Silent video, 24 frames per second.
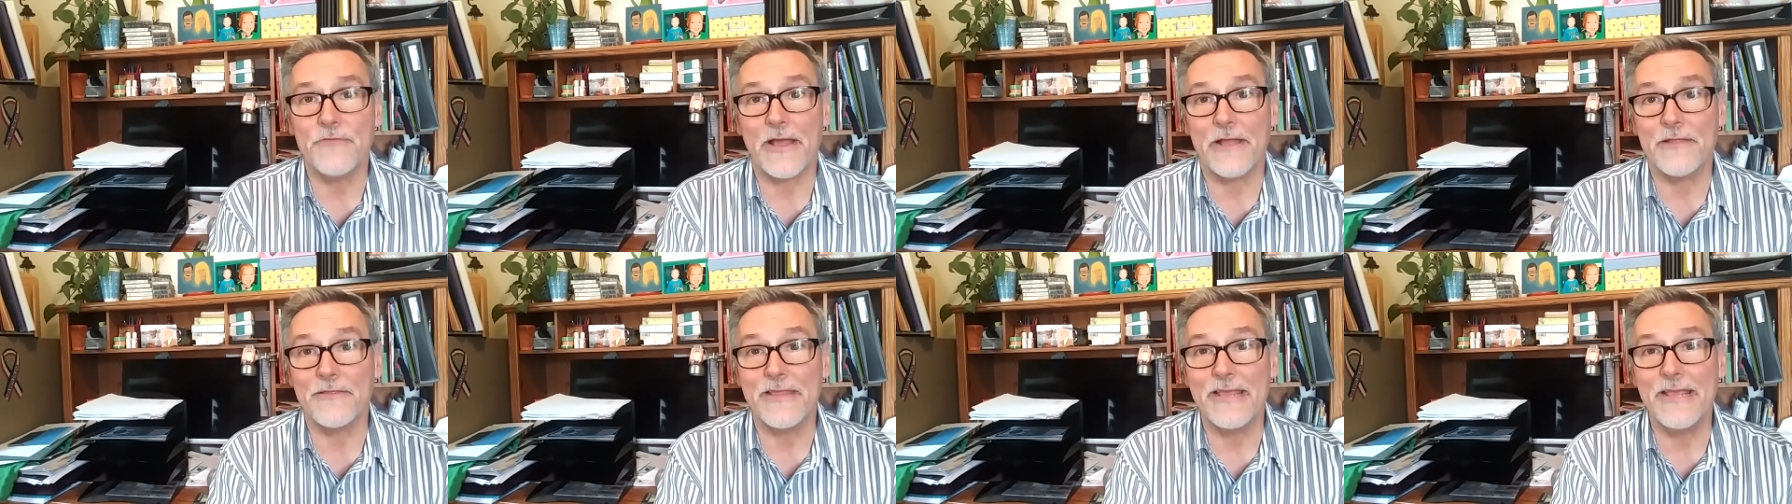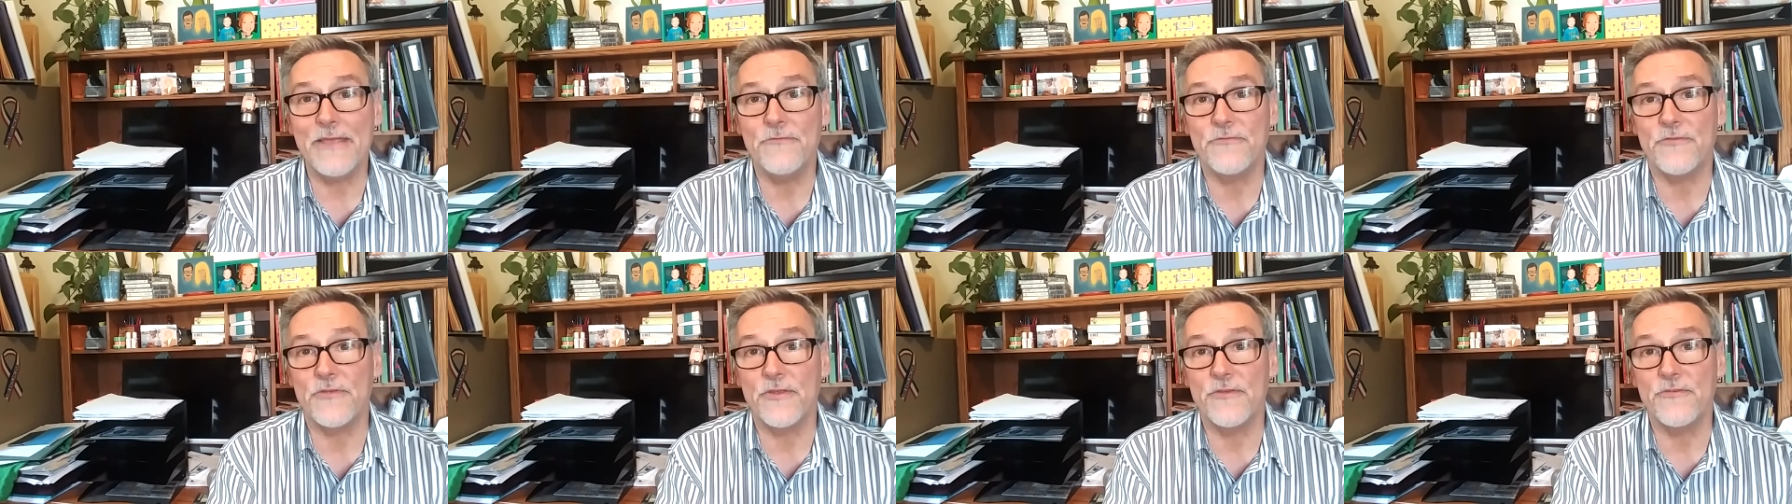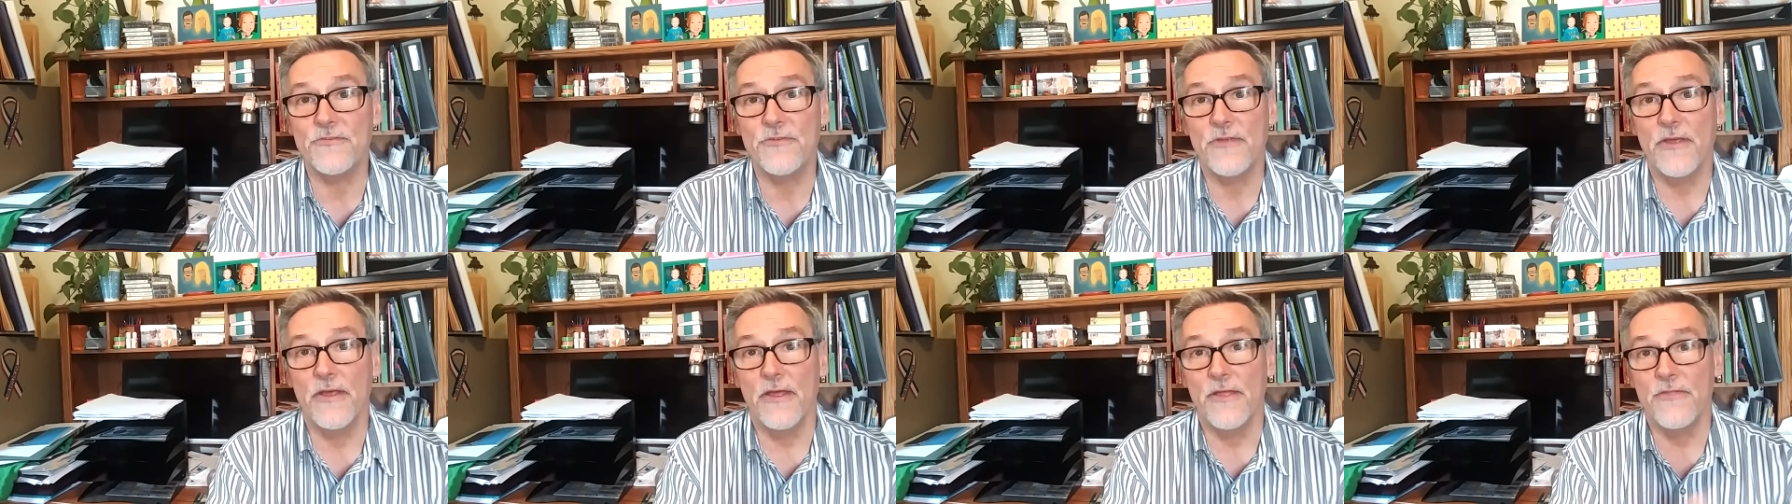that leaves
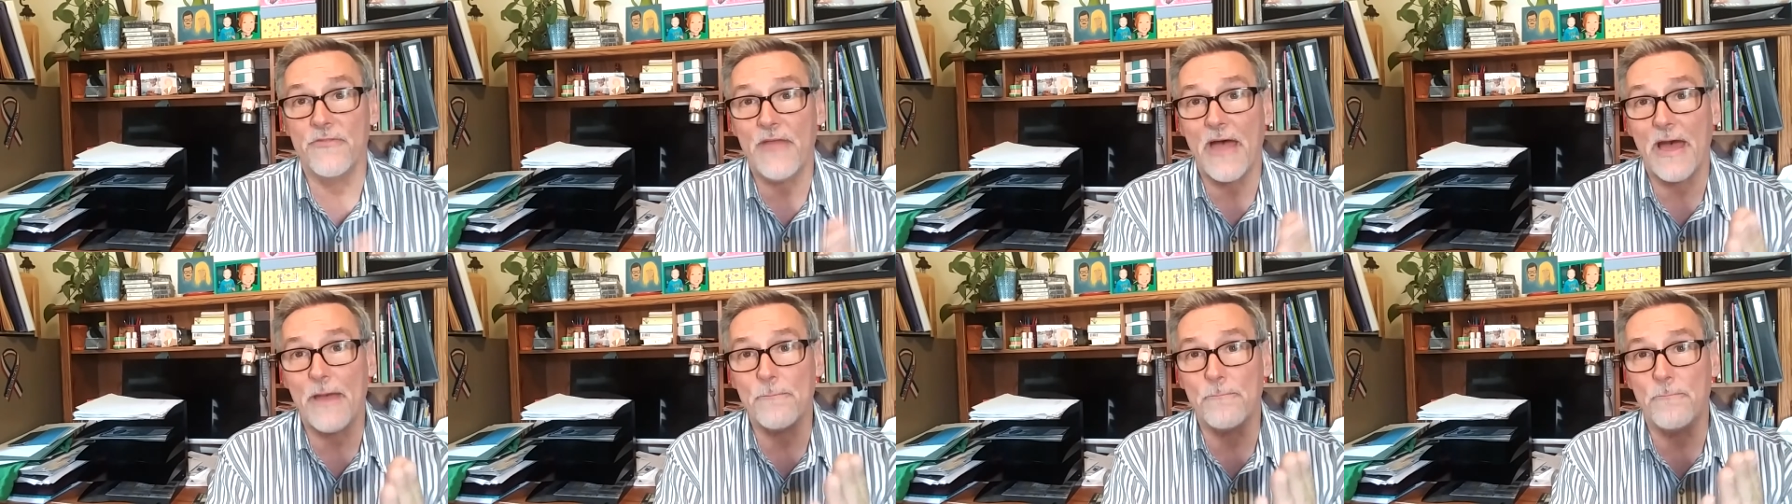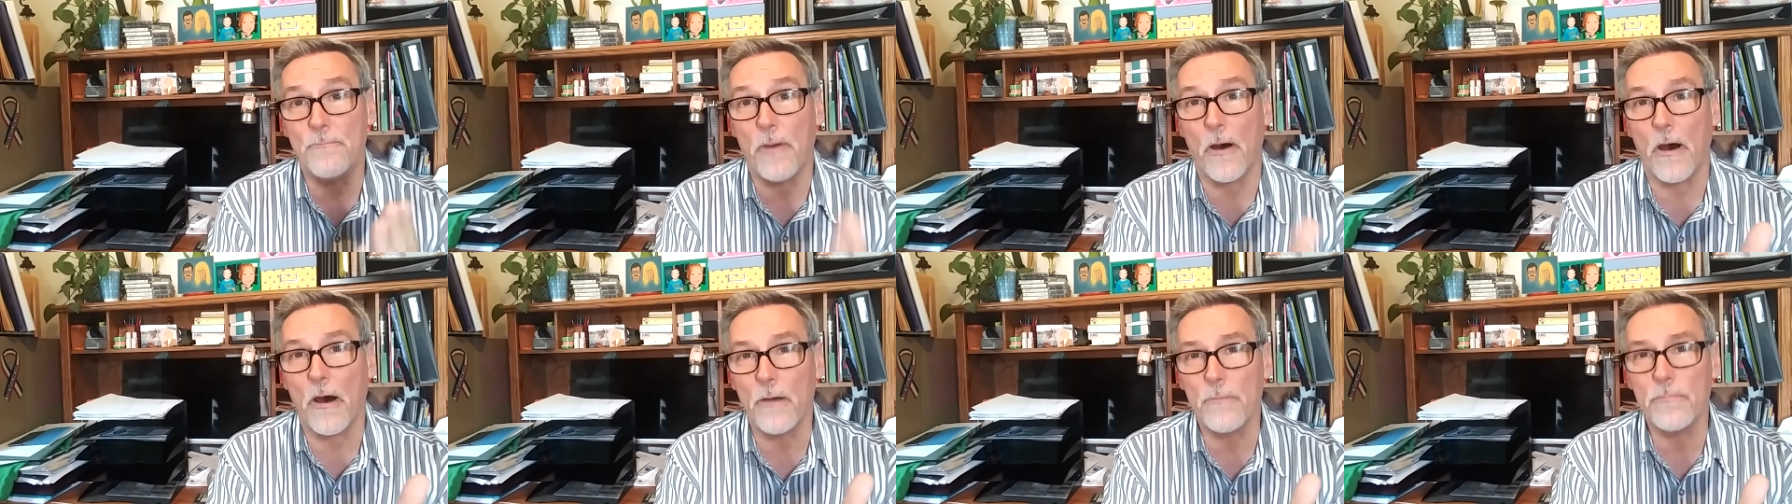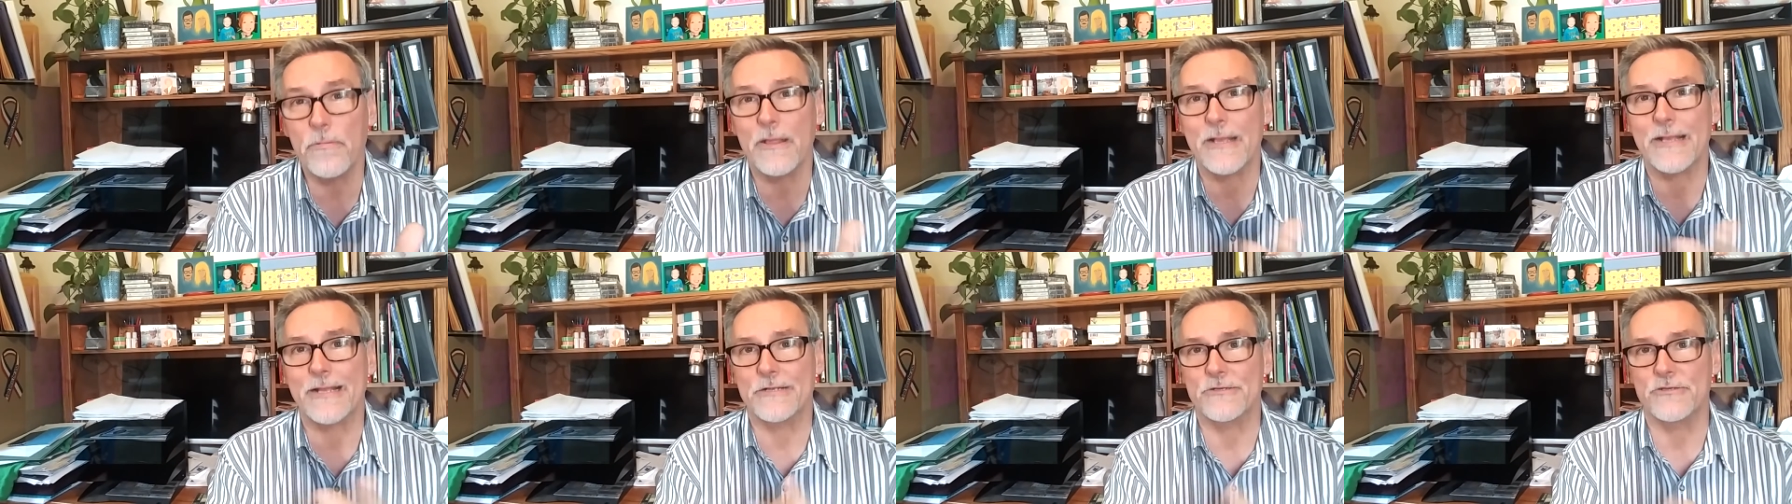is that
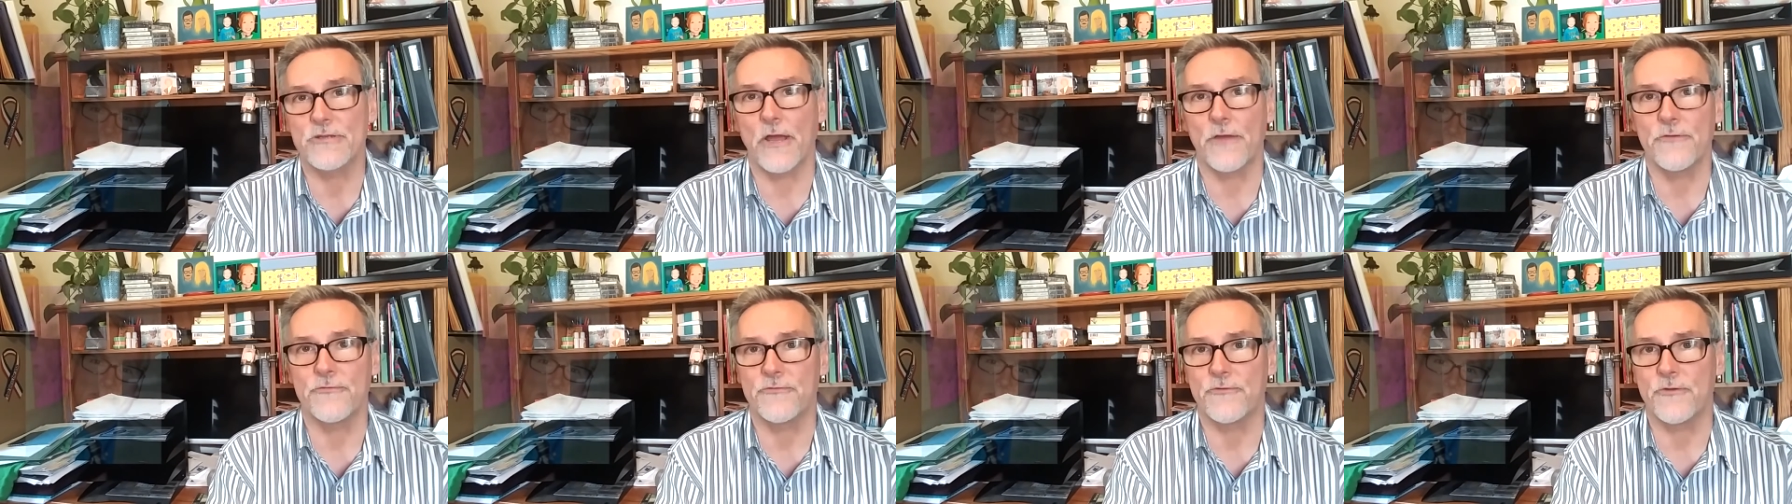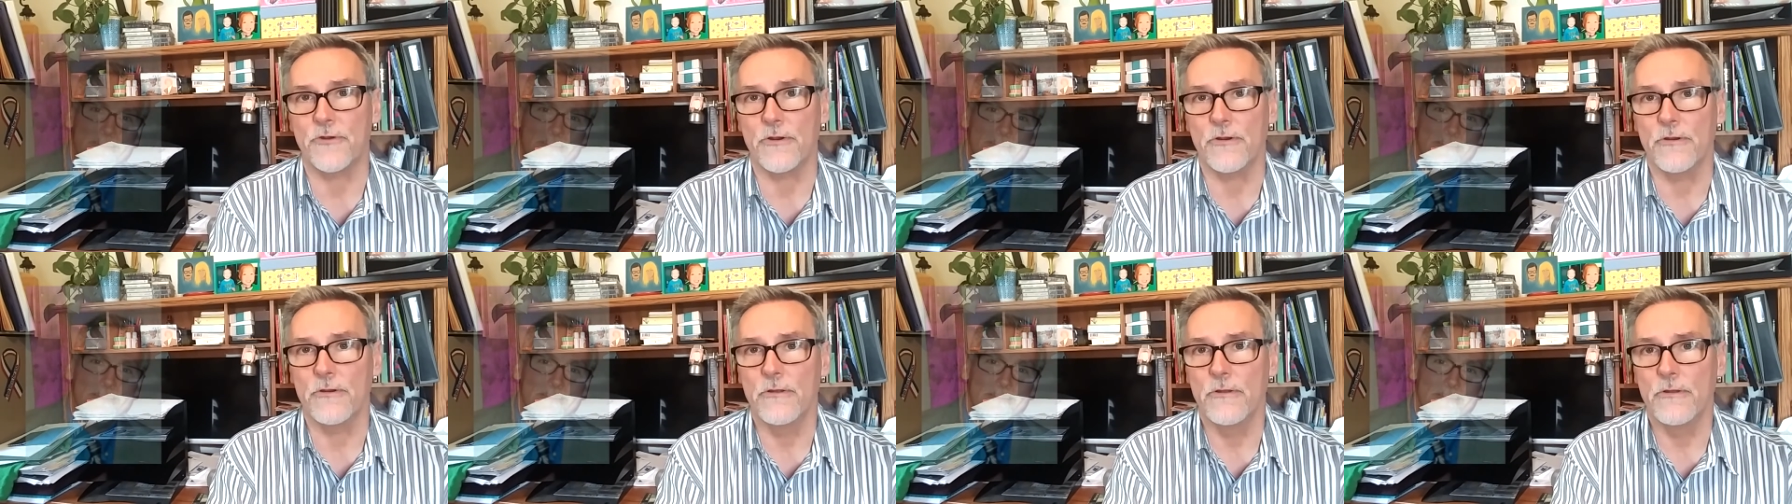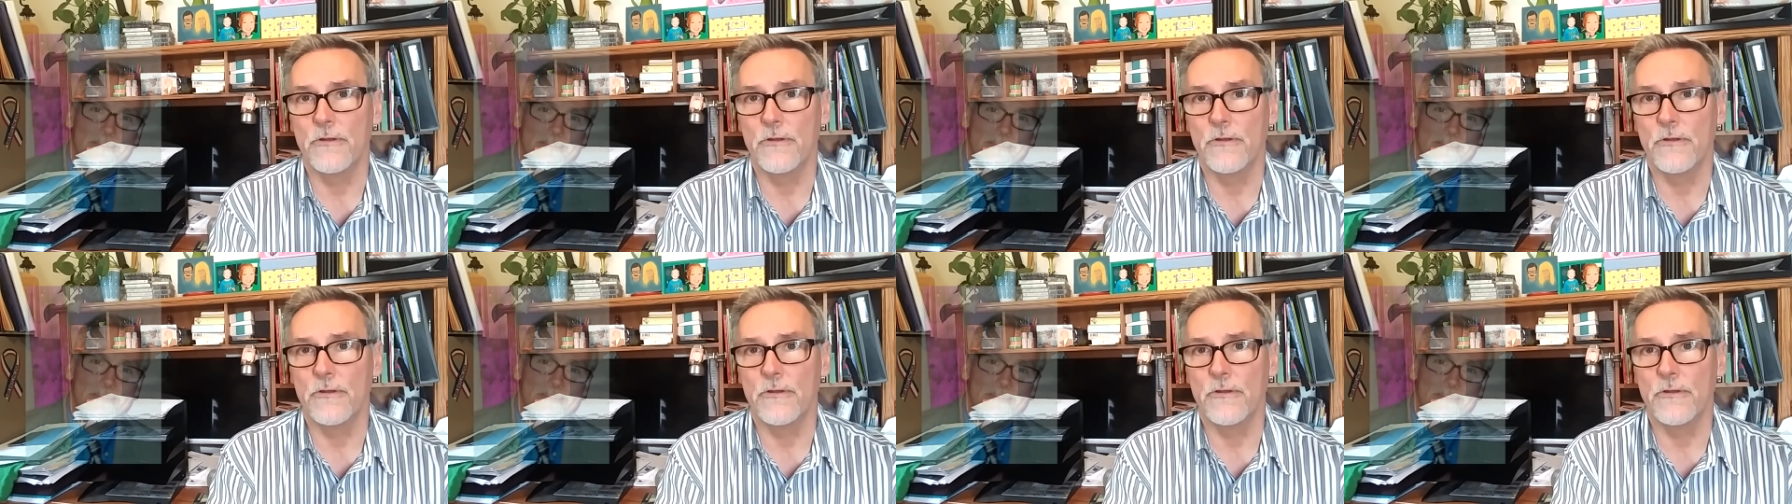public adjuster.